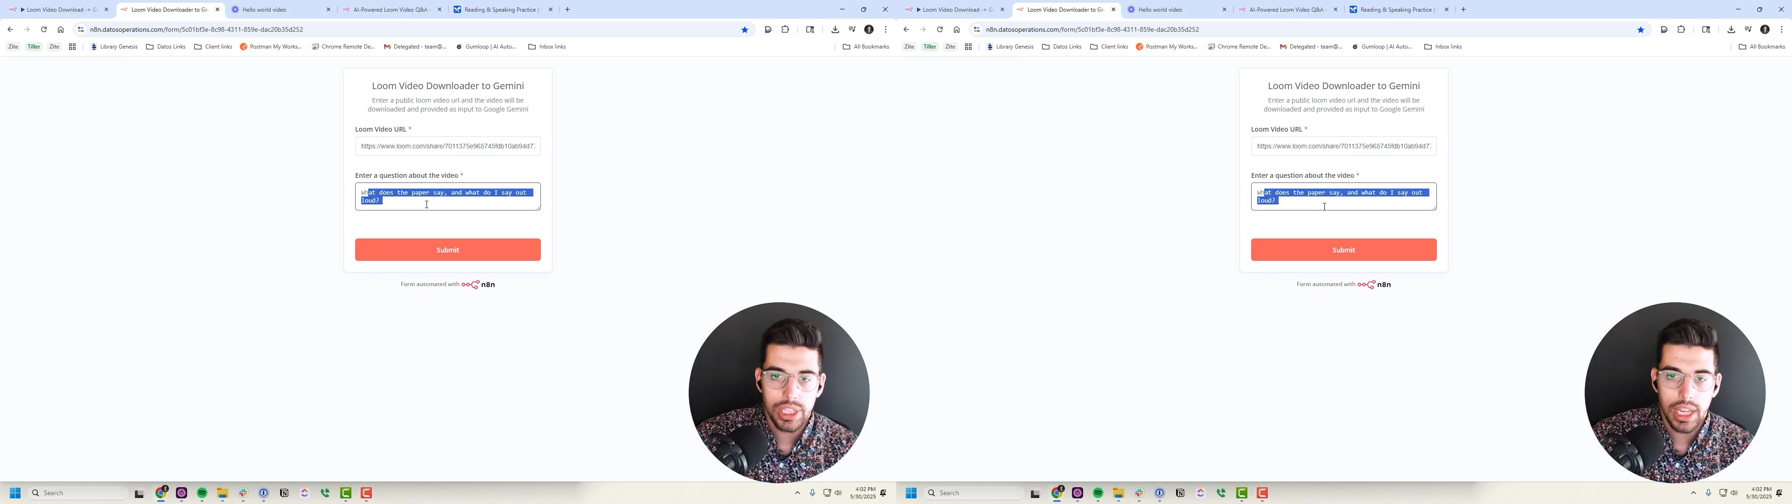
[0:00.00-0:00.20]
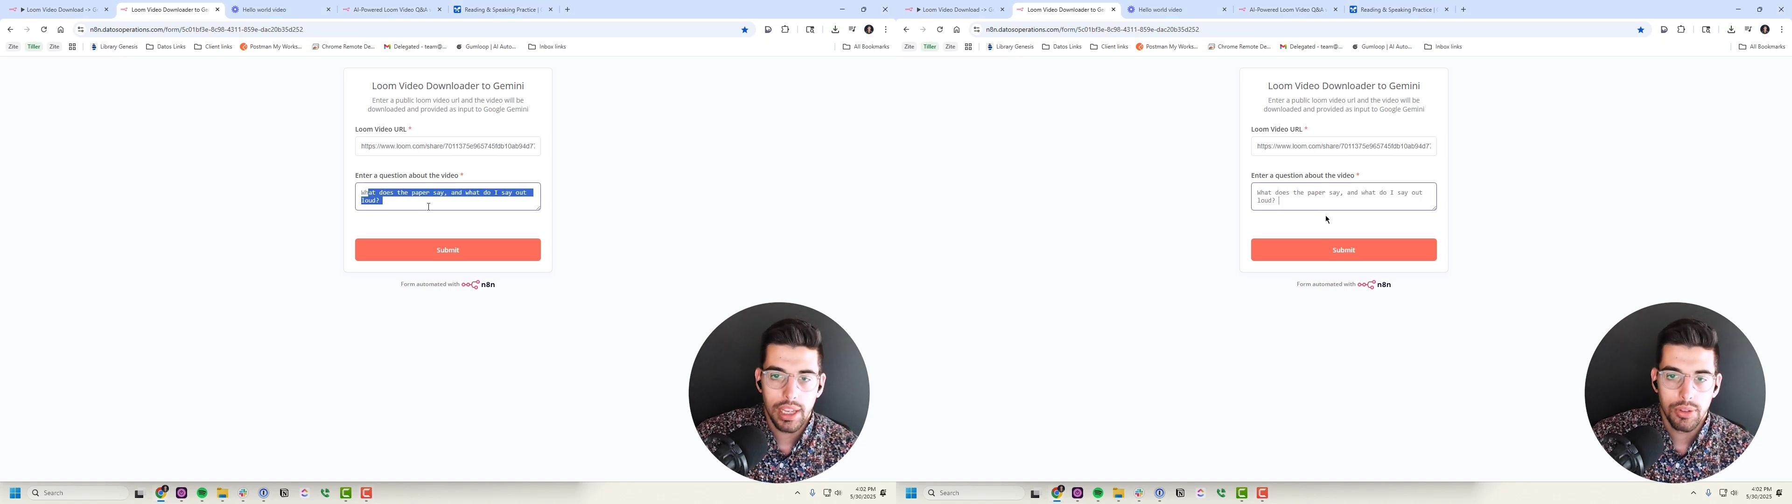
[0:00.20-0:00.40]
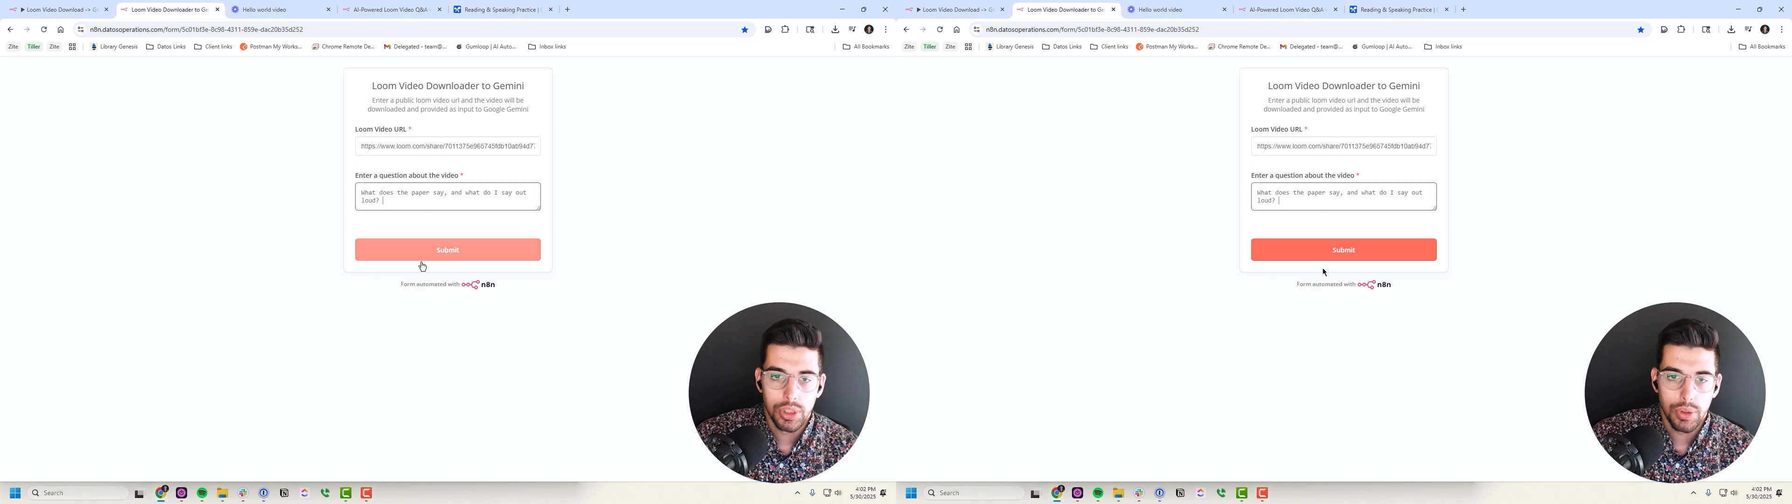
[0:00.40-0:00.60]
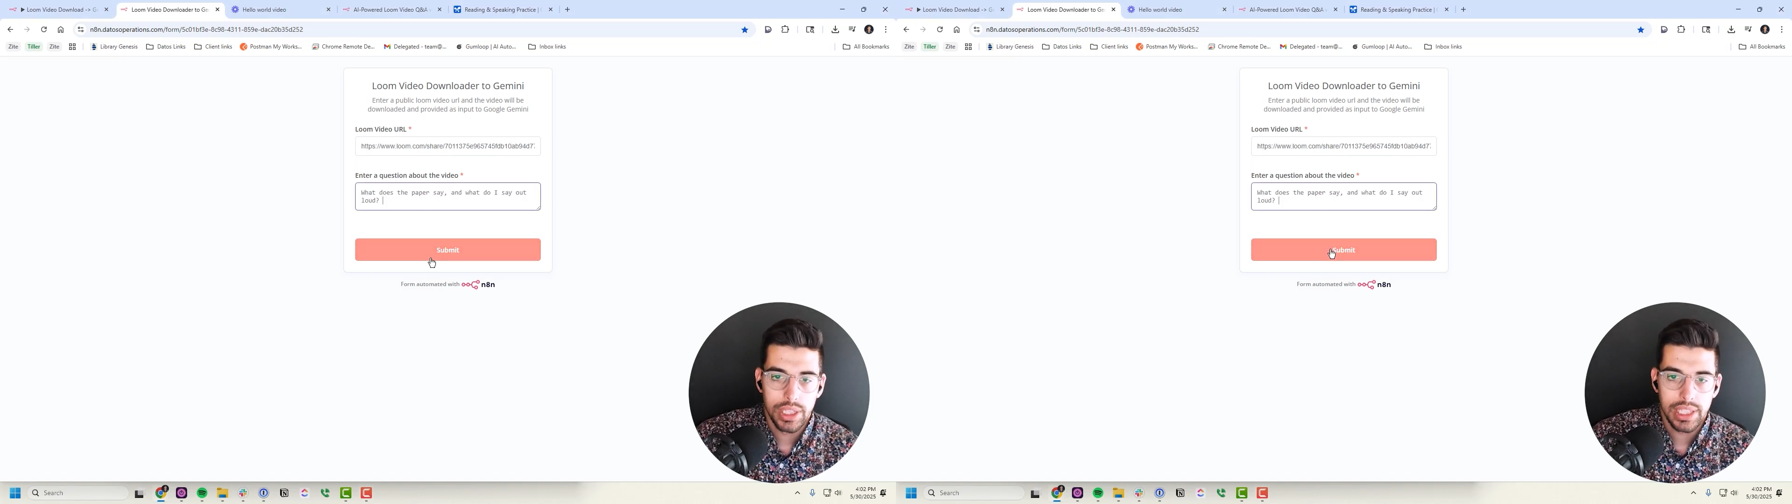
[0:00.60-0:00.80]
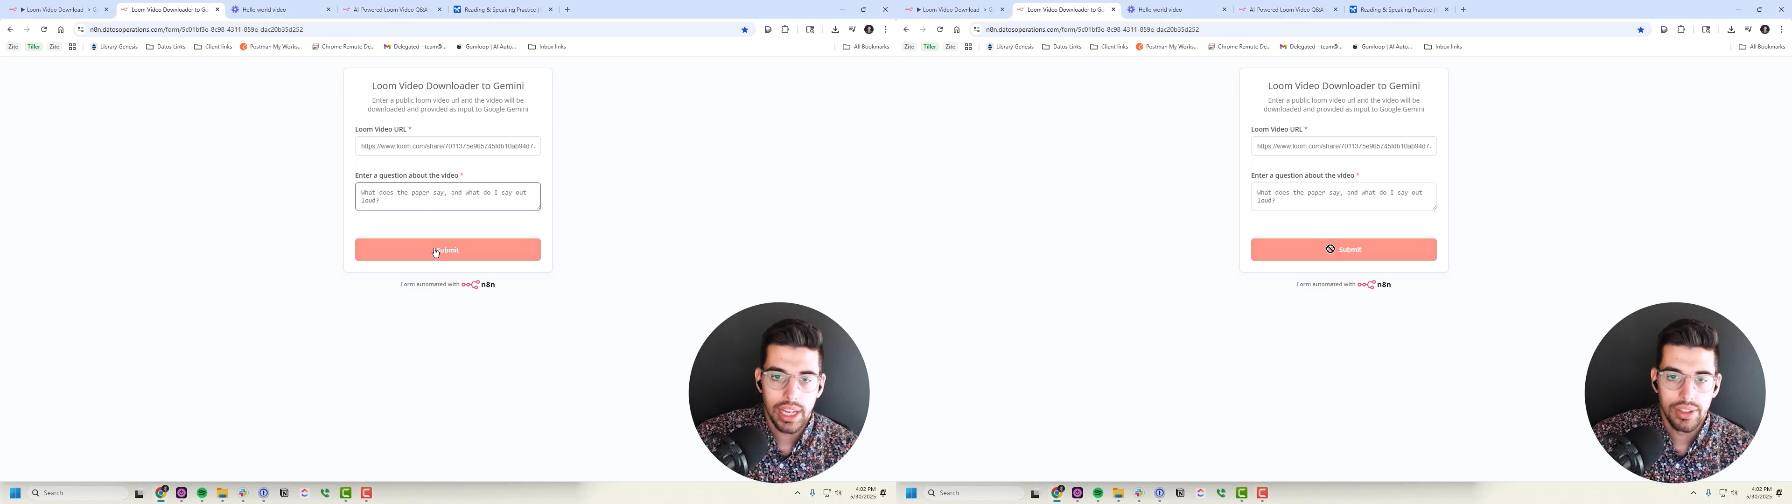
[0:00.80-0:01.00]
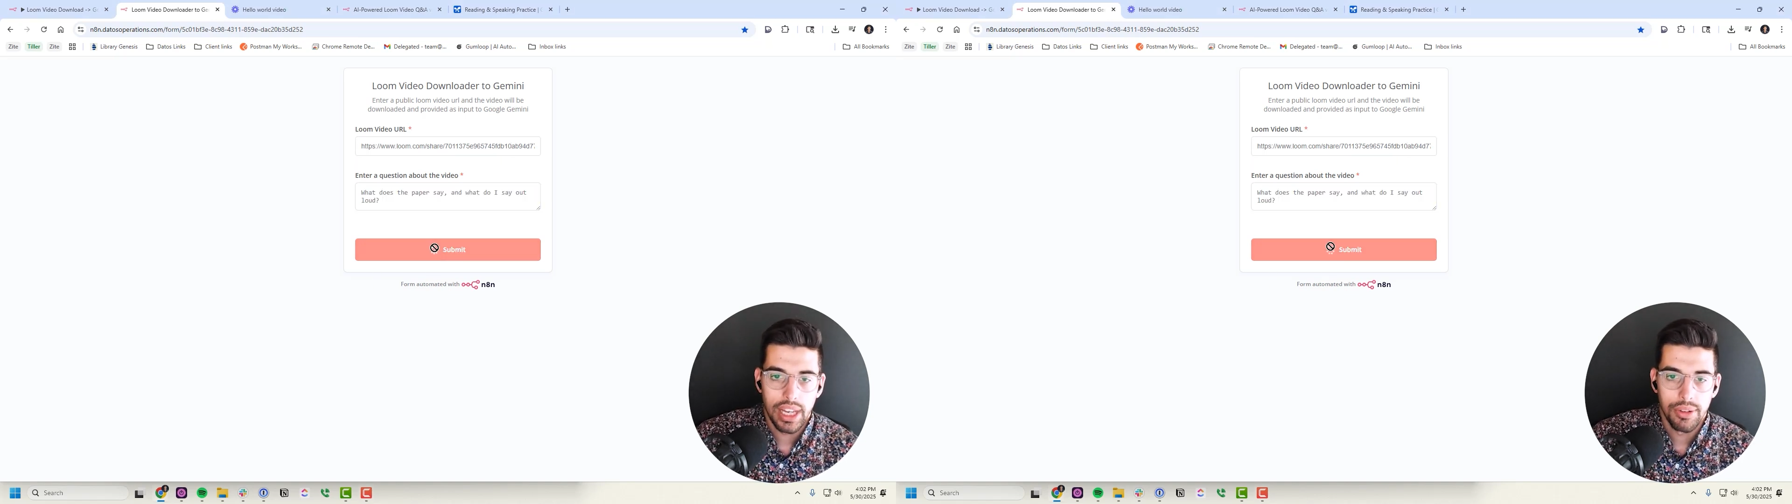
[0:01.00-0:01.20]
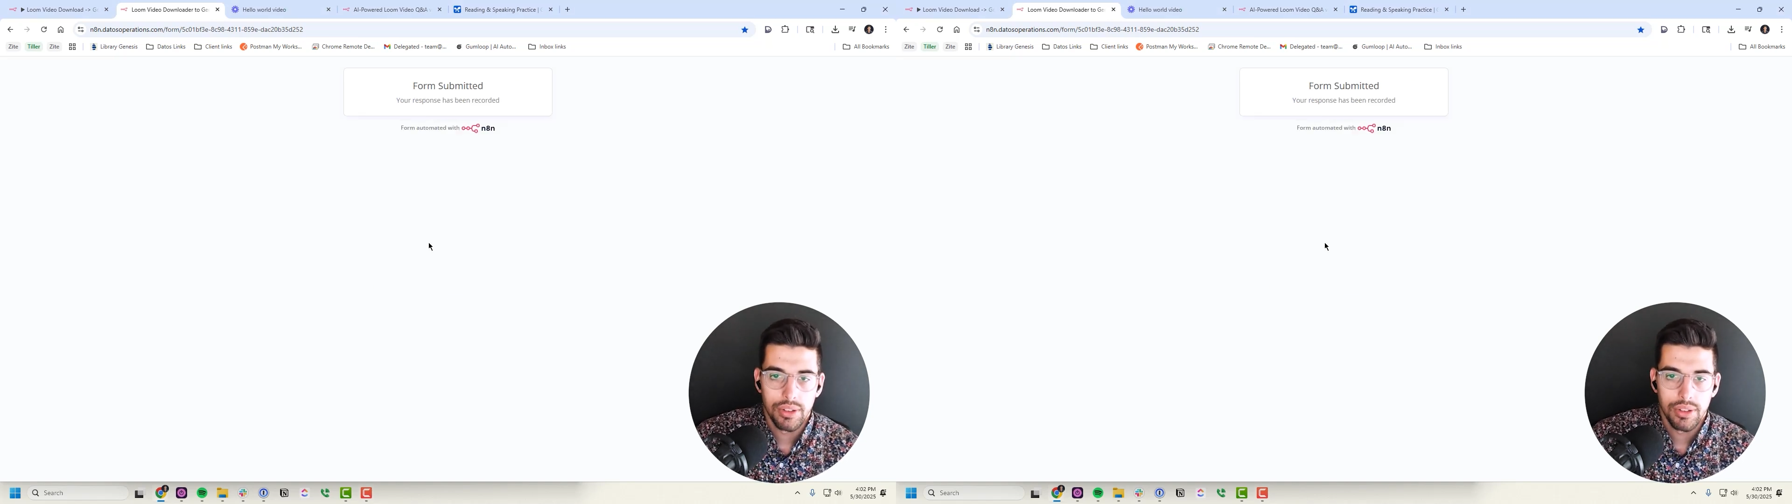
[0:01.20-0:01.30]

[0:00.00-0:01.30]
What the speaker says: say and what do I say out loud?